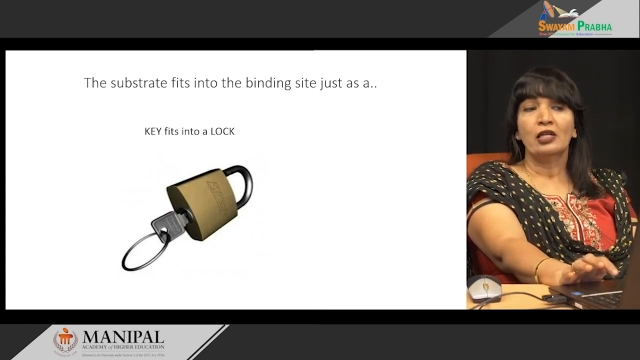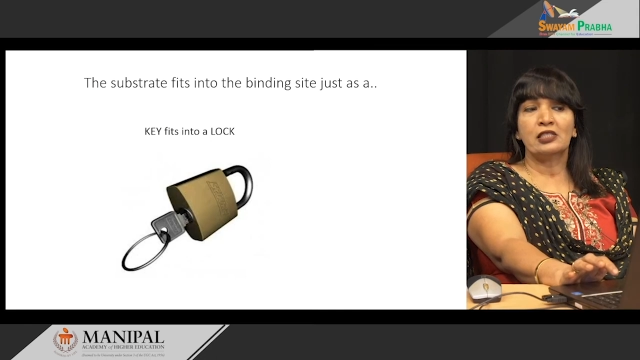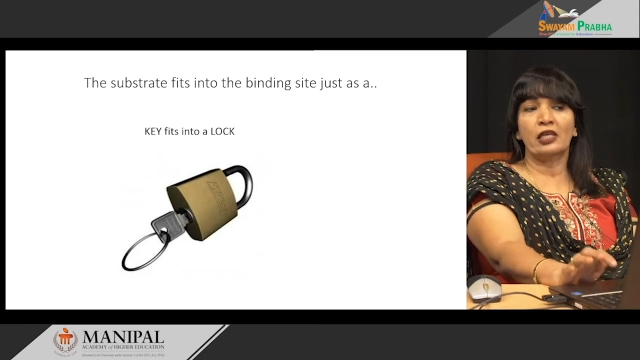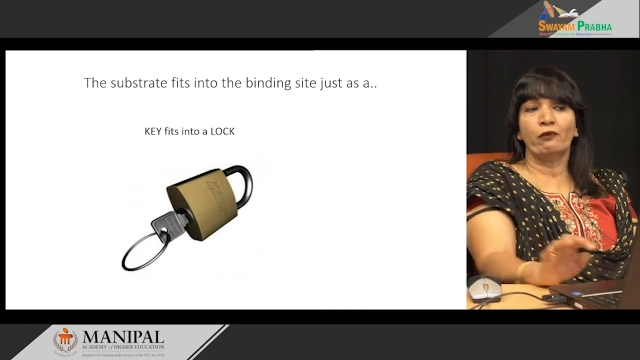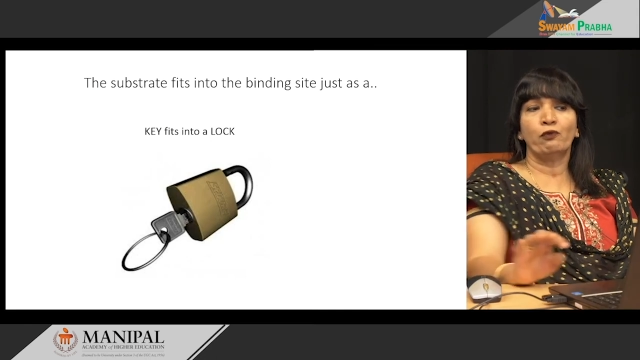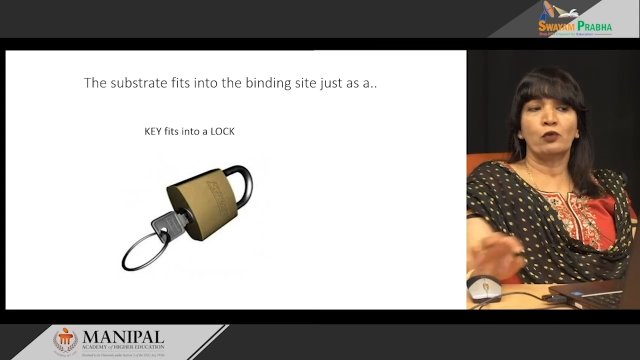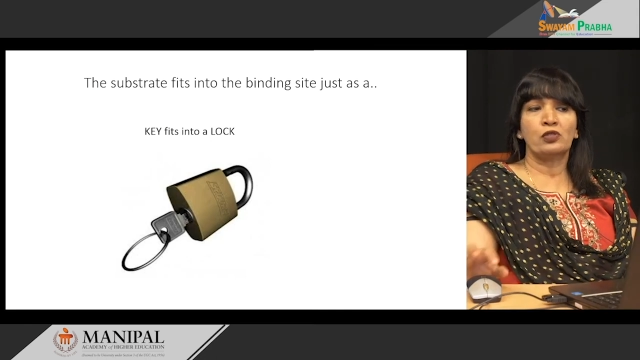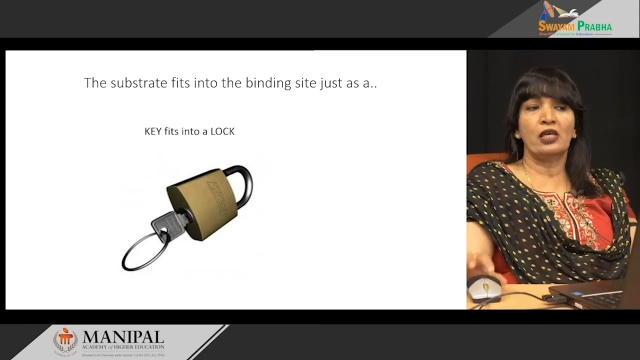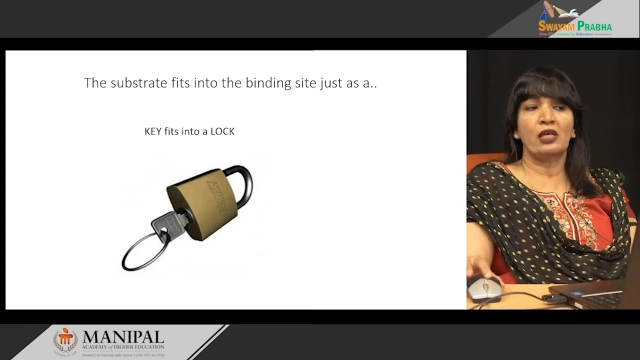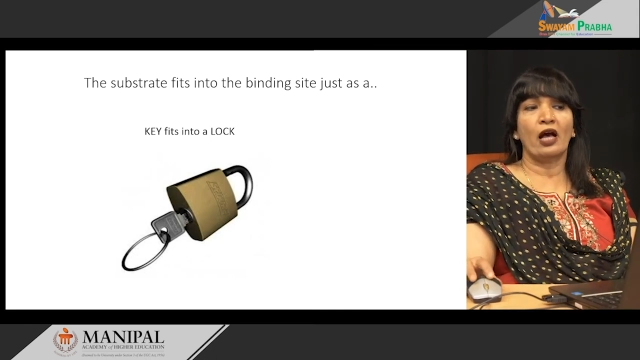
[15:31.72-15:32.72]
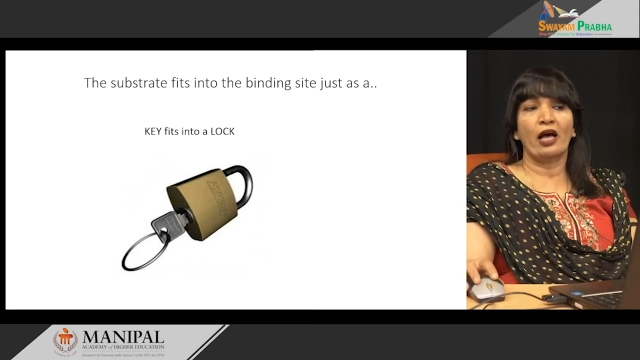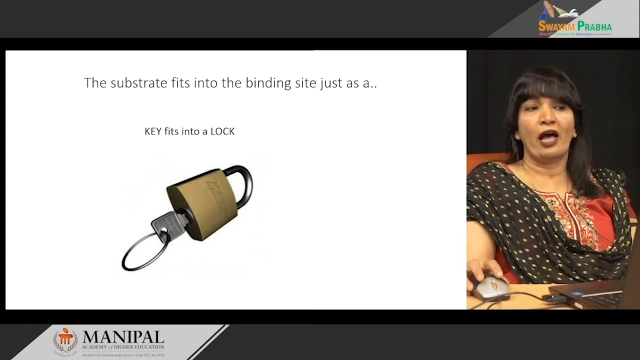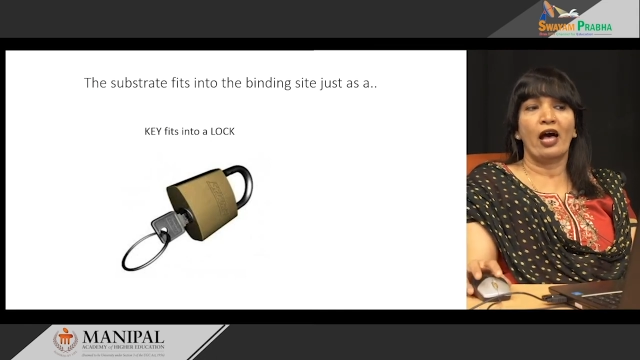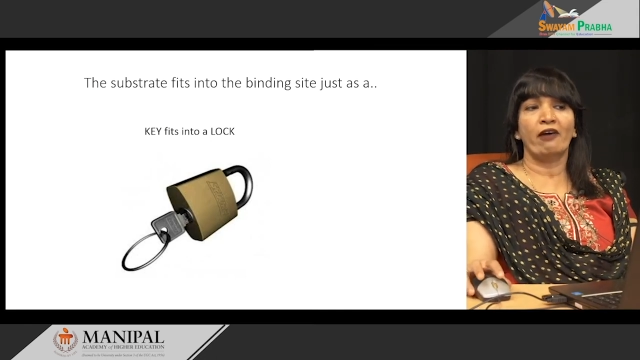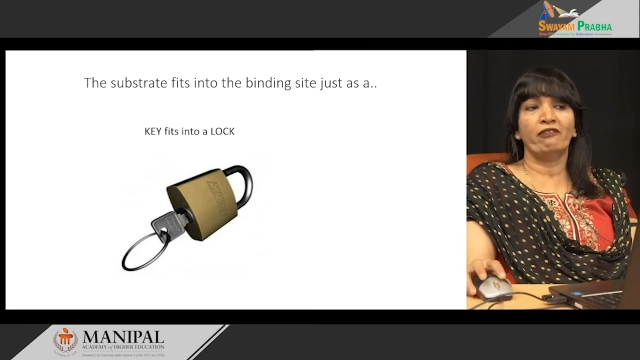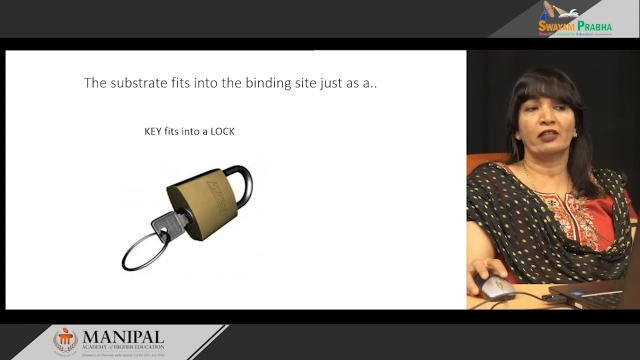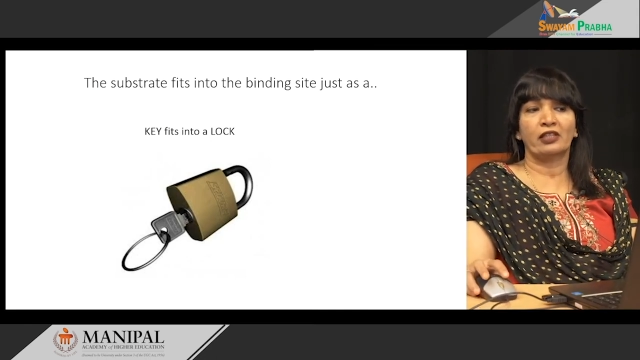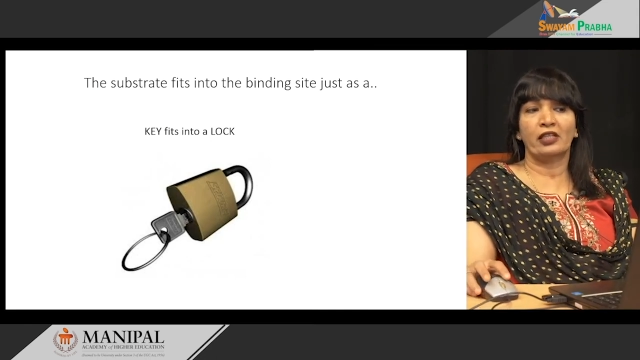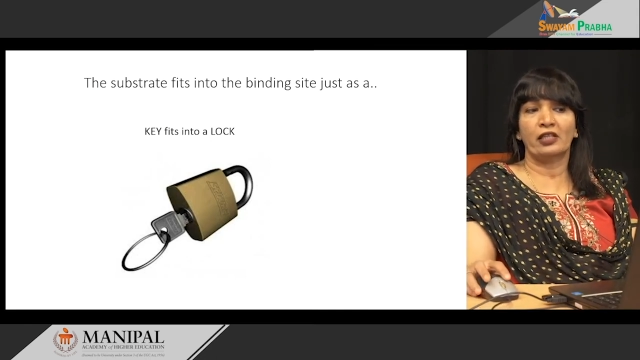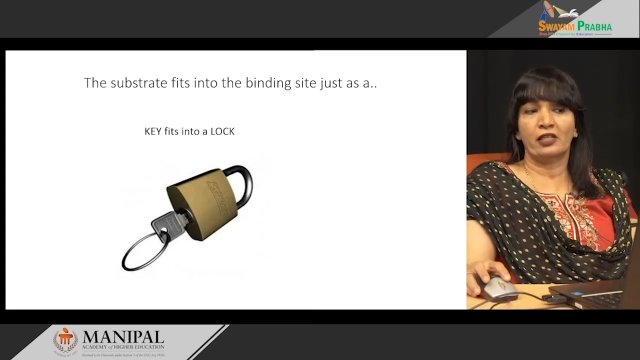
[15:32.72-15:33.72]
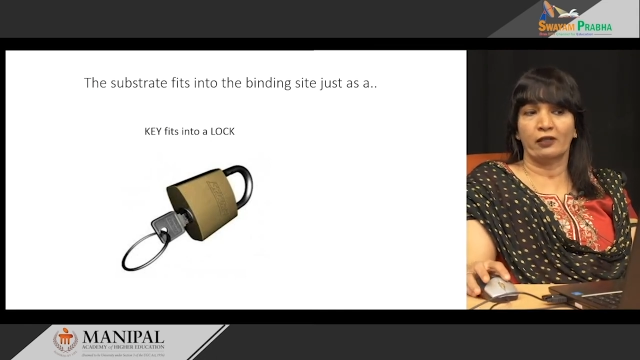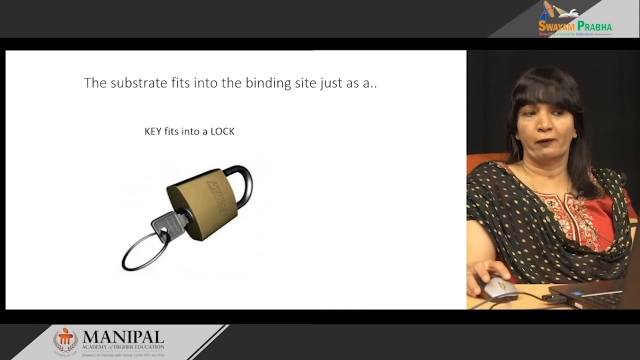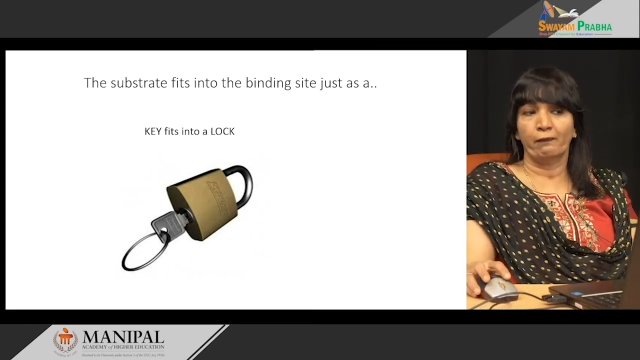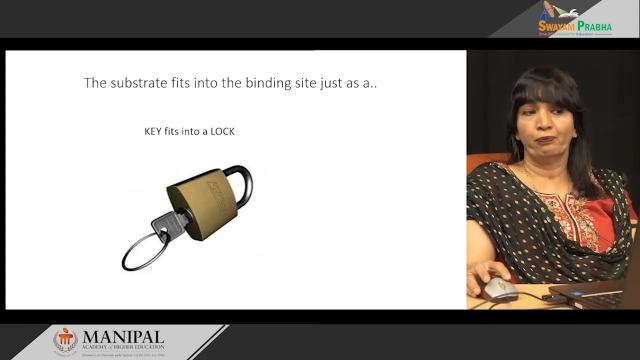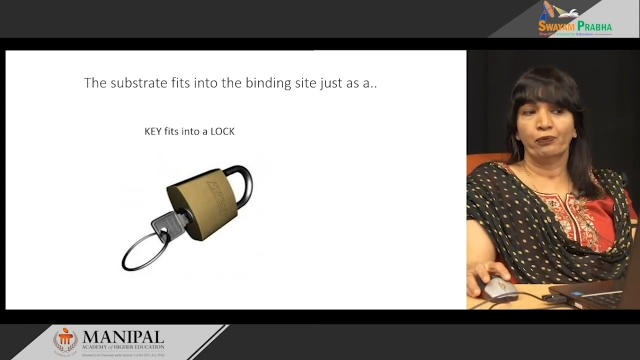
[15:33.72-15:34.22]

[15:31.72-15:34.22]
See, if you see, I have a key here.